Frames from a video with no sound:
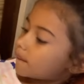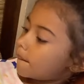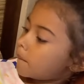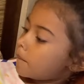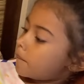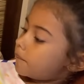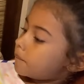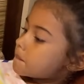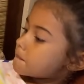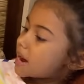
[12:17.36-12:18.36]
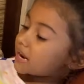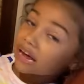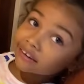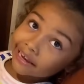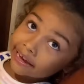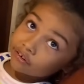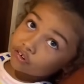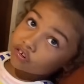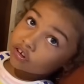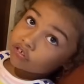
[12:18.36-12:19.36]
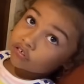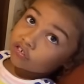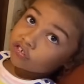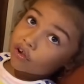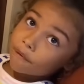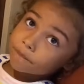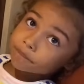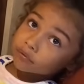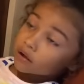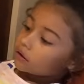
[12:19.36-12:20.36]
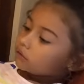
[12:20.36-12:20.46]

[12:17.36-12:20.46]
the men and lady teachers. Okay.